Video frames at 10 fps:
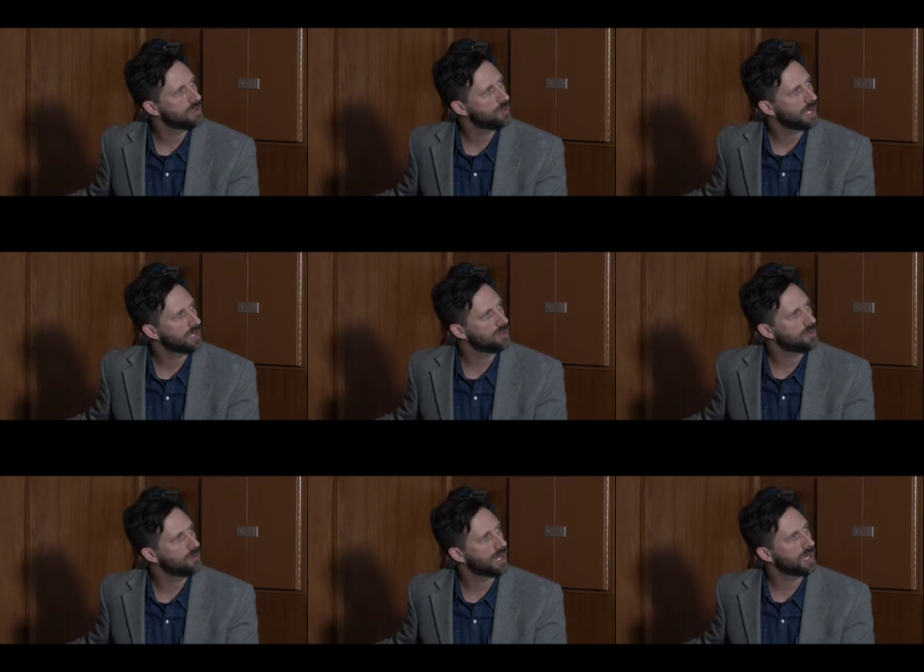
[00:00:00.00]
what
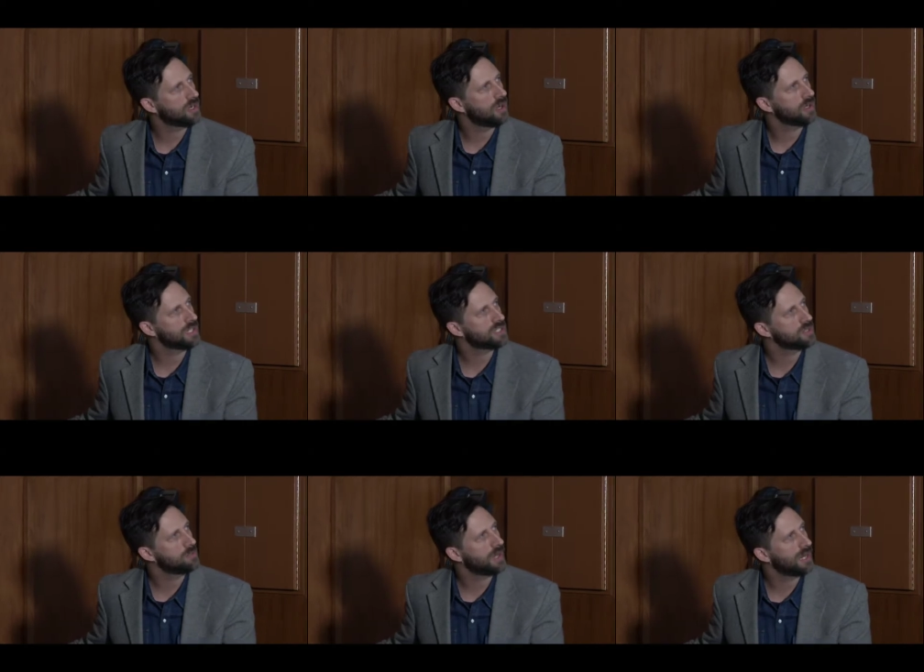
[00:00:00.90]
I called
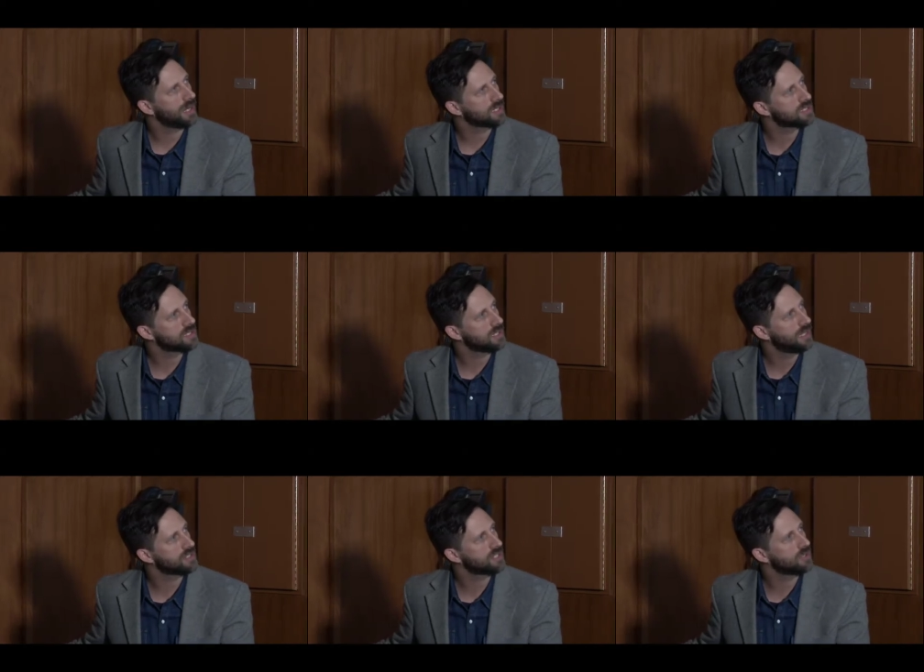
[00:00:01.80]
history paintings,
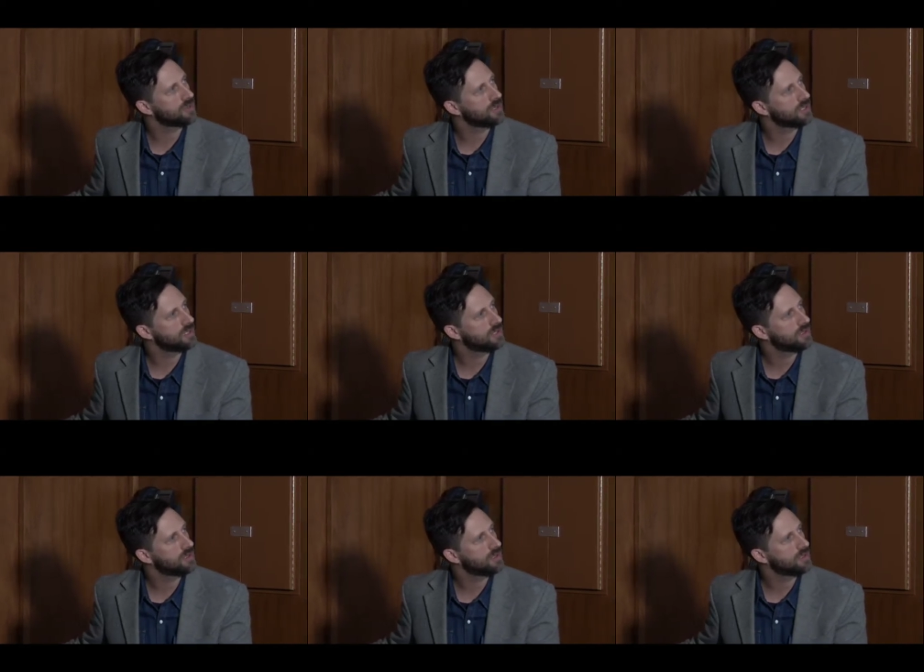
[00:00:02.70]
and so
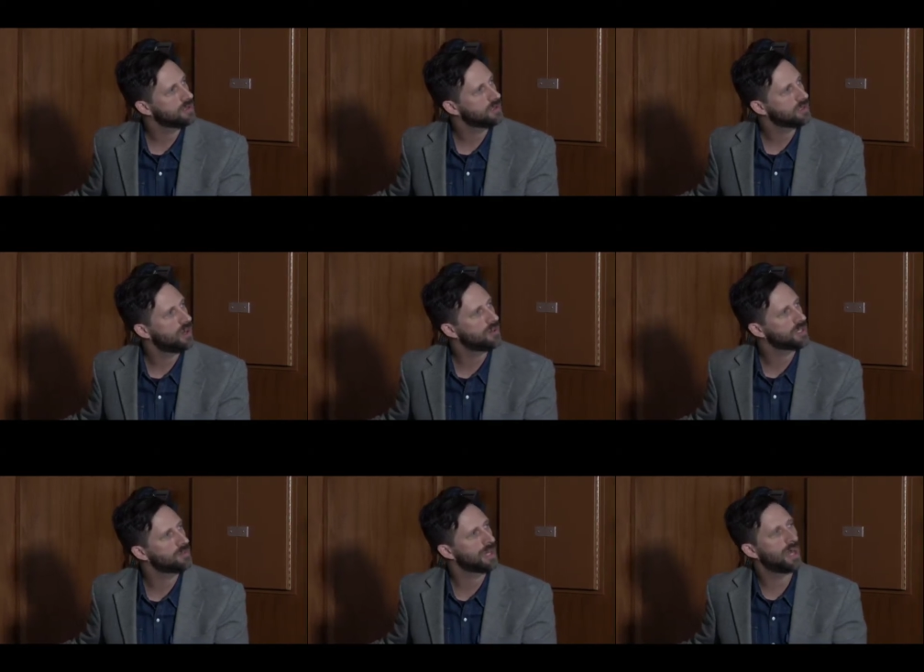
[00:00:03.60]

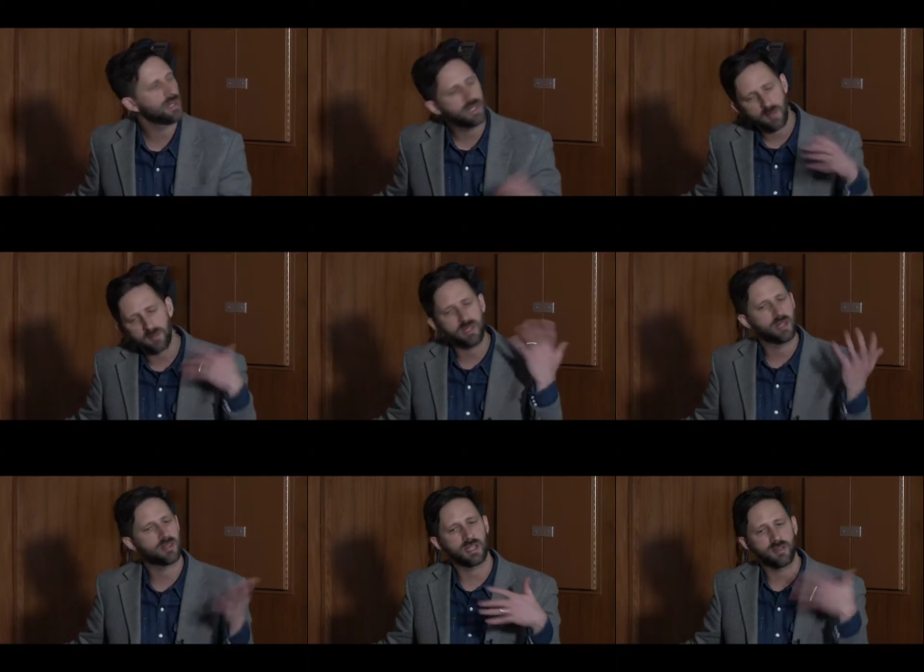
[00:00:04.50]
calling them that enabled me
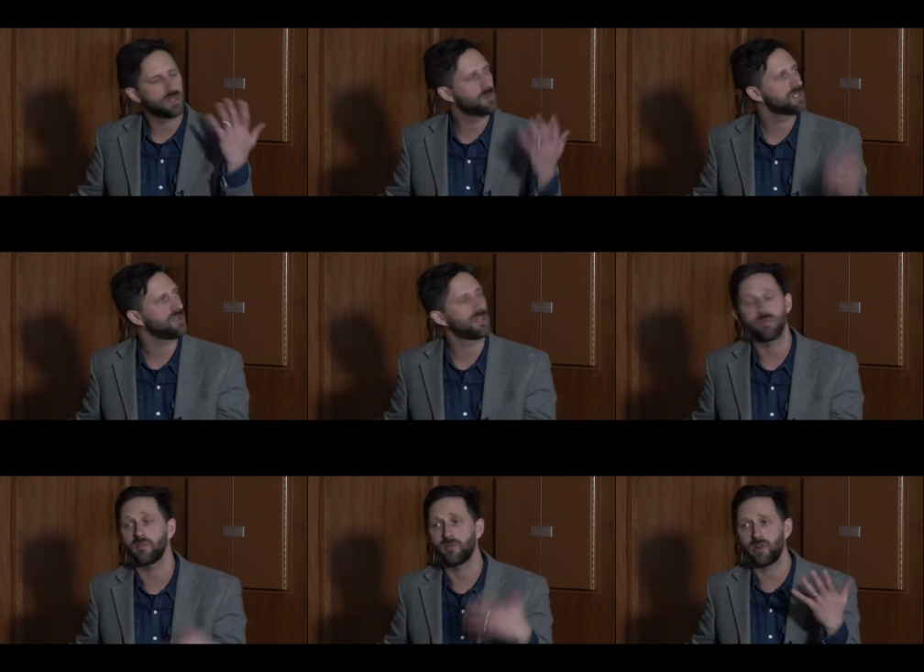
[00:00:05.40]
to think of them as
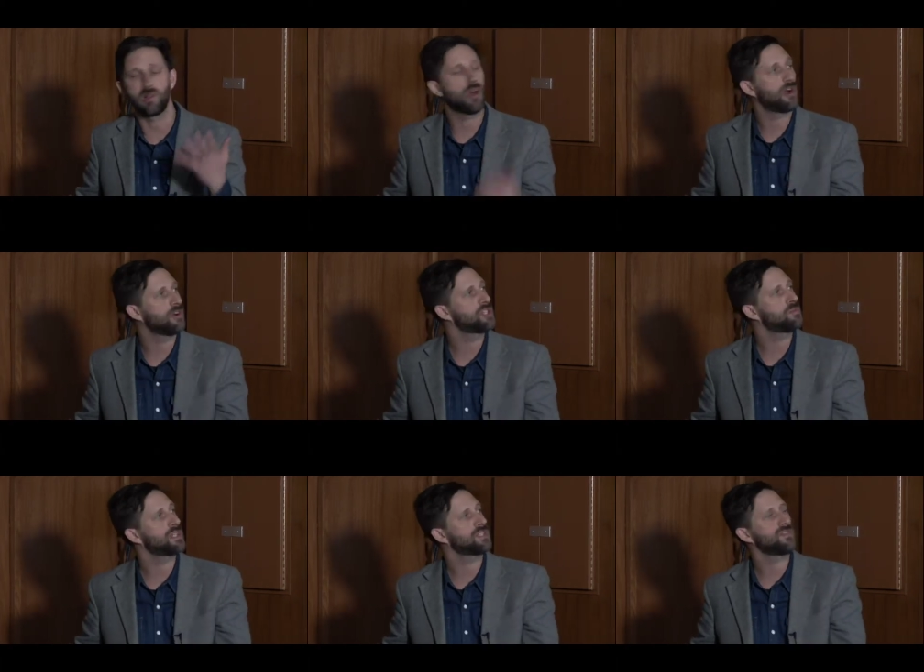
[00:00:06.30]
being very large,
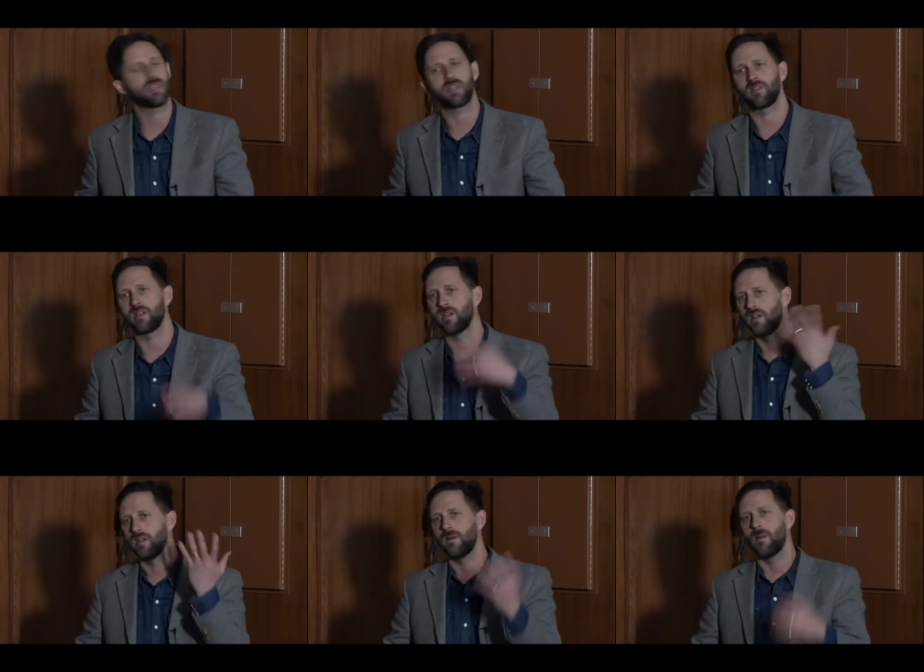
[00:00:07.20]
because if you think of
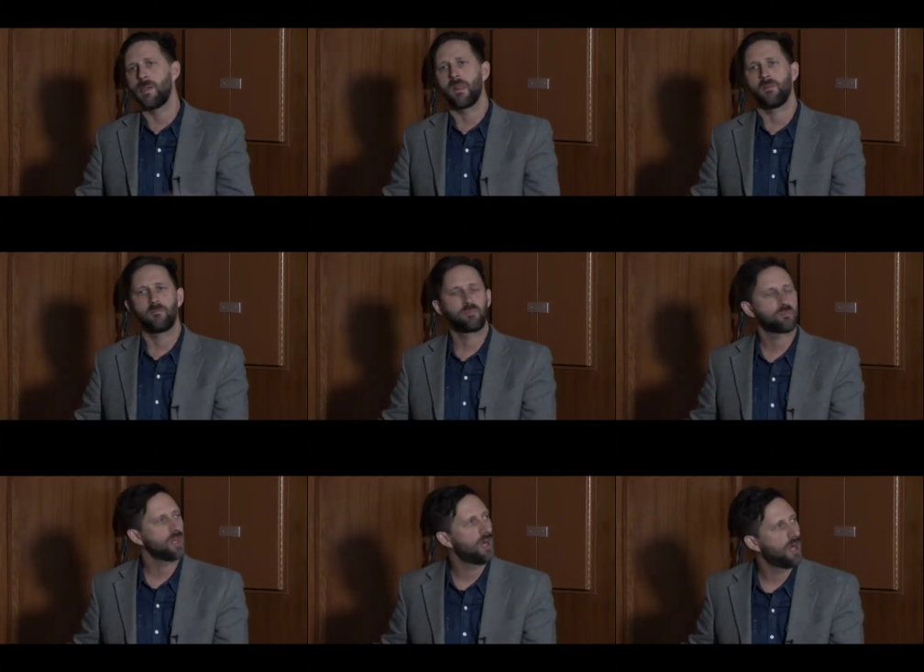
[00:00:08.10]

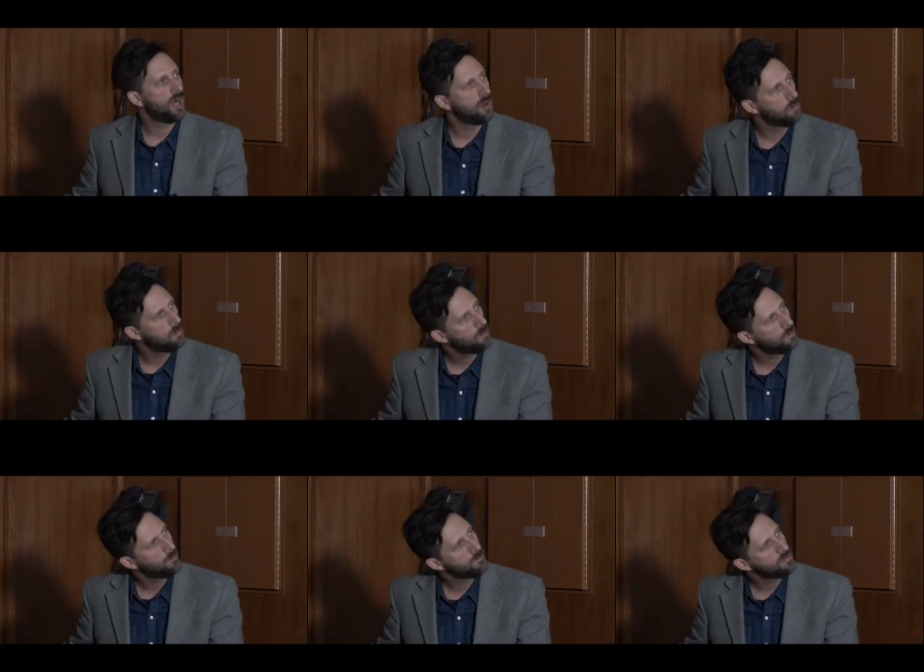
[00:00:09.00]
the
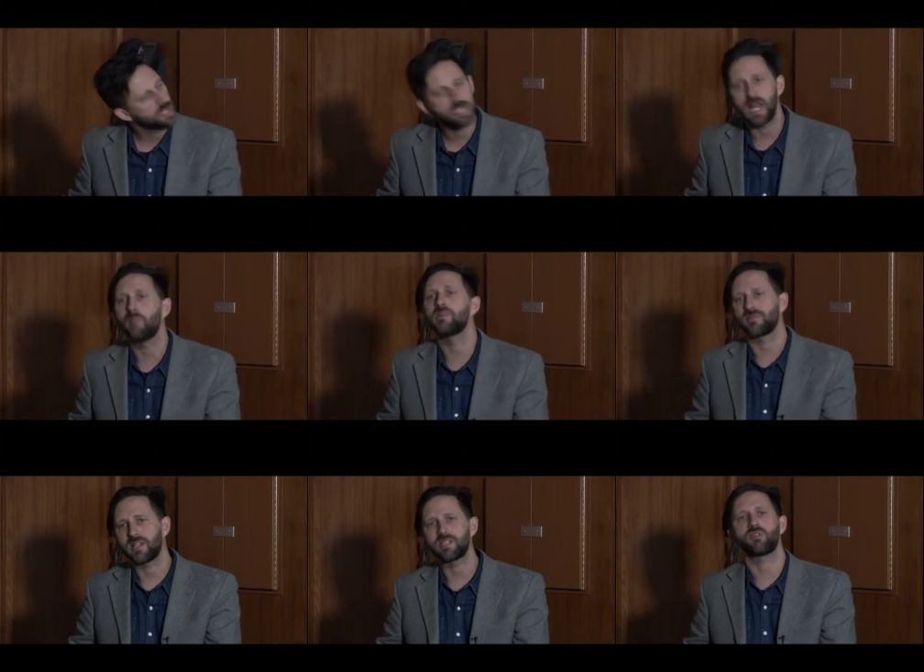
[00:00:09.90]
examples
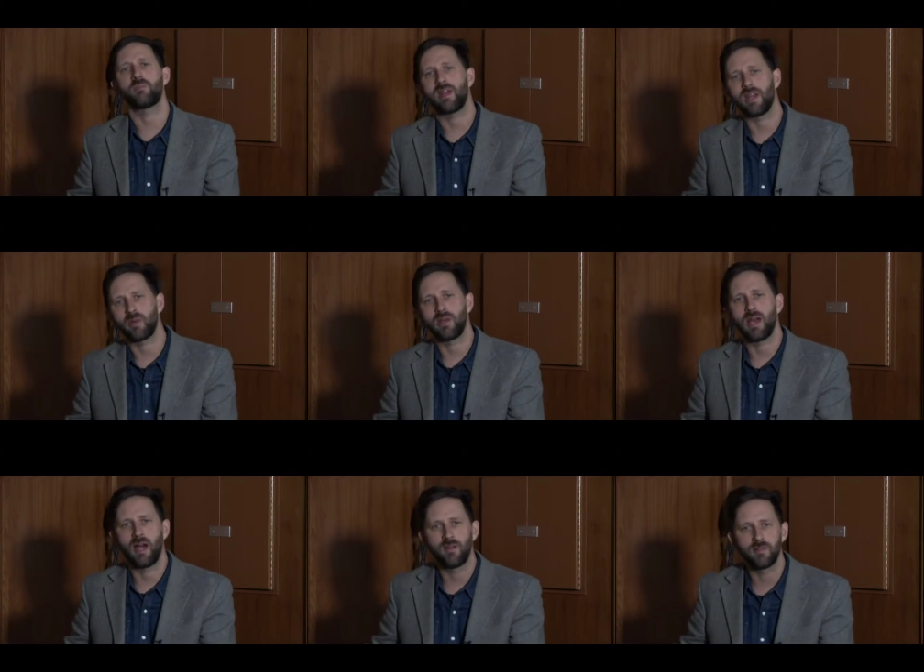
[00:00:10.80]
of history painting we
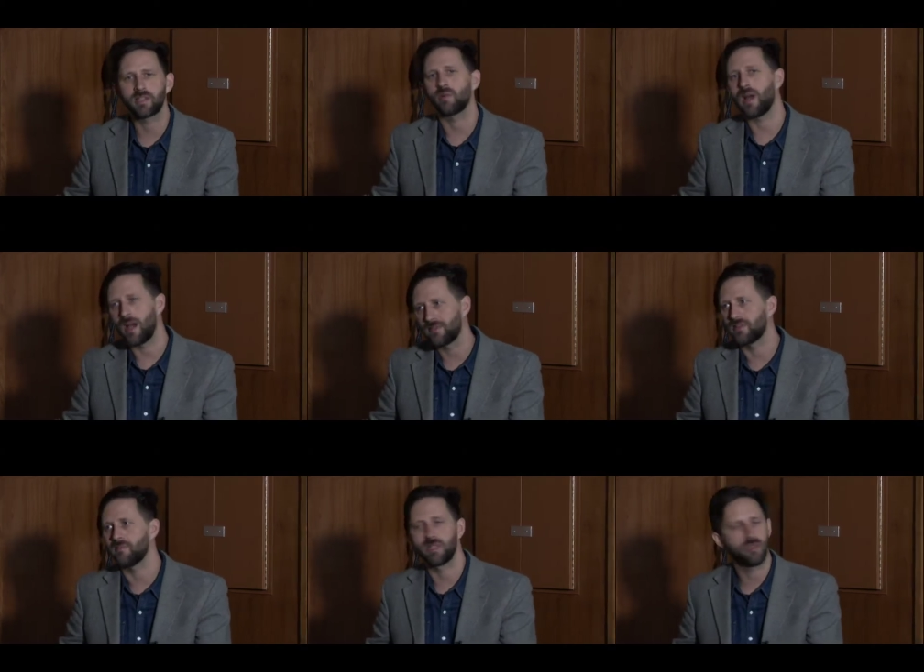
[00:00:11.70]
have, like The Raft
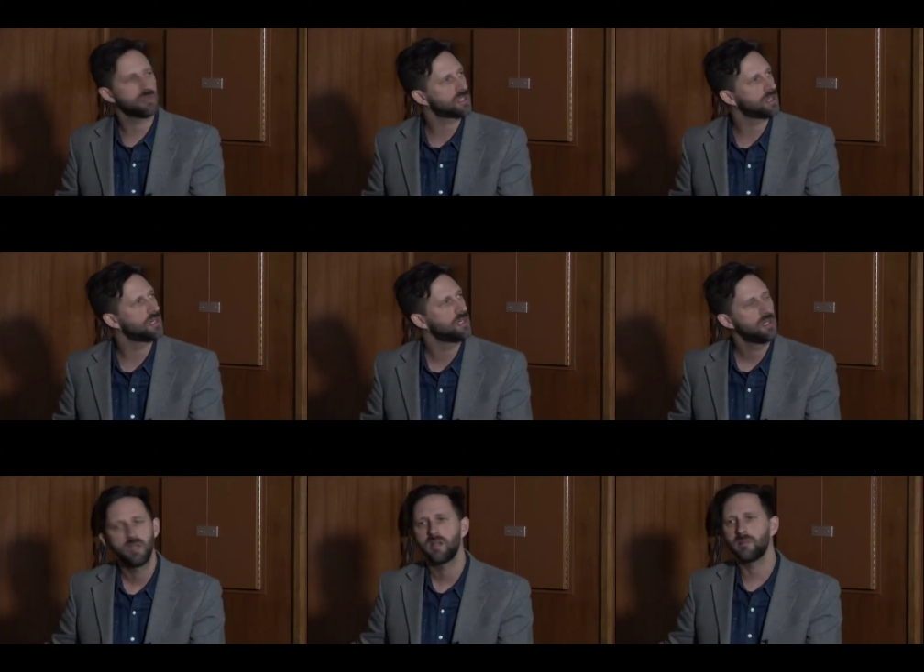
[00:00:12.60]
of the Medusa
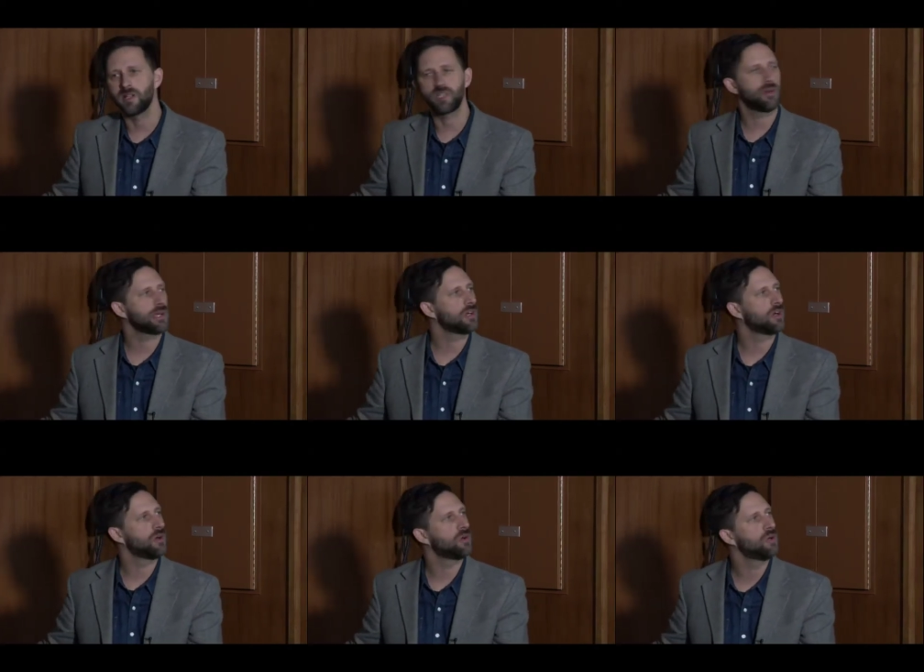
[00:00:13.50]
by
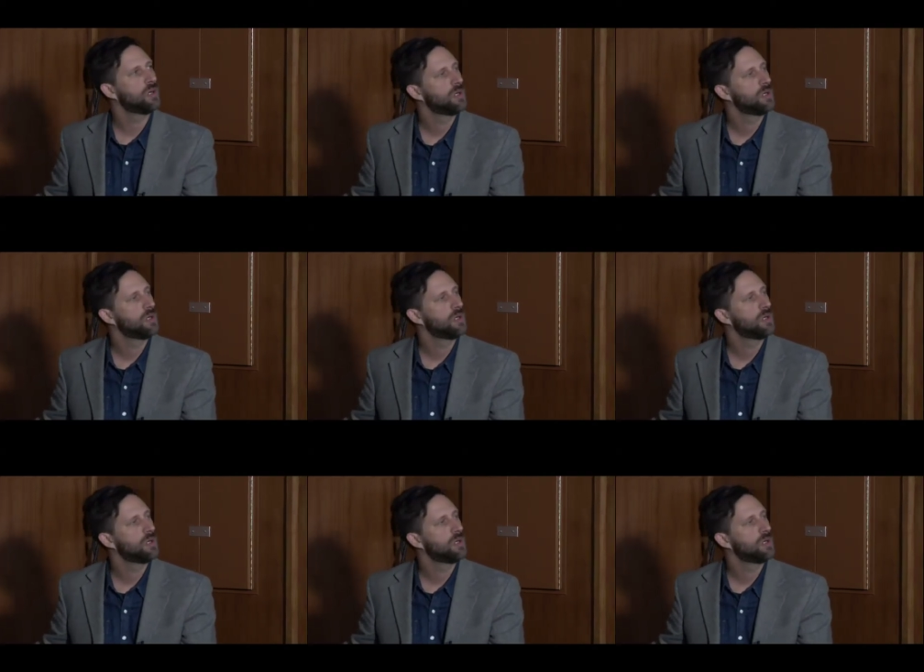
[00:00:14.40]
Jericho,